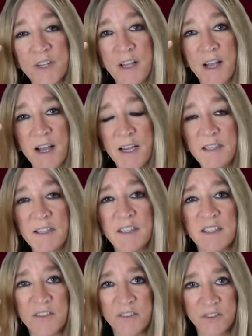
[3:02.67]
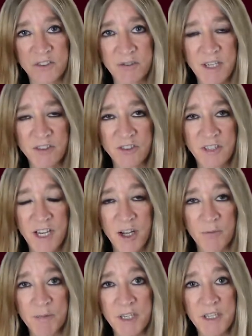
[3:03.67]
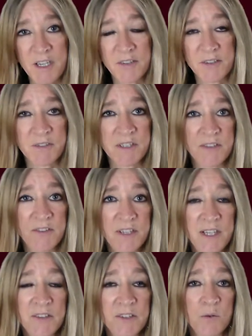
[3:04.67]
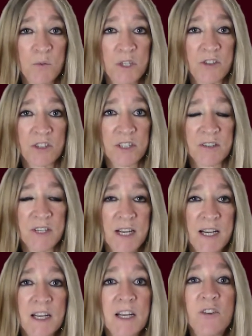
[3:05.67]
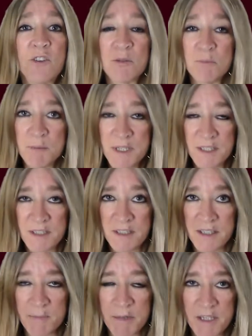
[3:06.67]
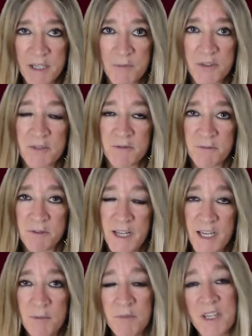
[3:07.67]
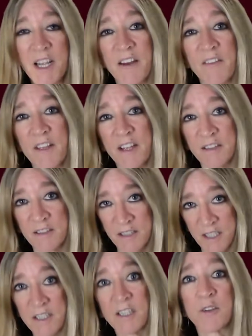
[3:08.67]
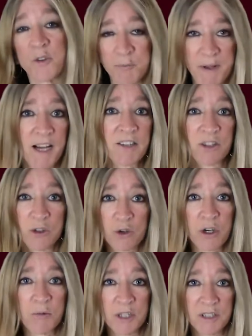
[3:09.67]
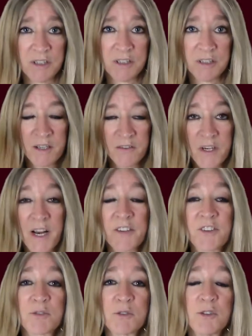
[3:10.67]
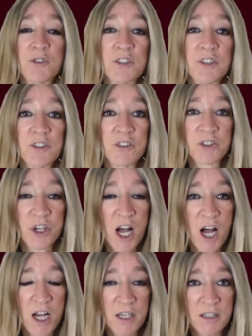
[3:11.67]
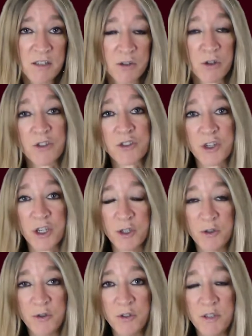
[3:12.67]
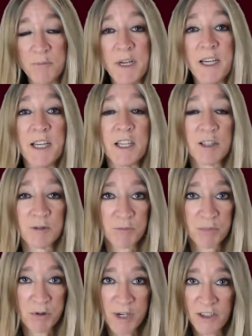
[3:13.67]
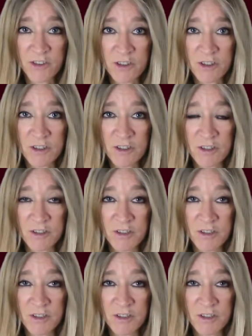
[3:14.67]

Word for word: the eyelid is stretched out because of a disease in which it intermittently becomes inflamed and then, and then goes back to normal. The next root, ton or tone, meaning pressure,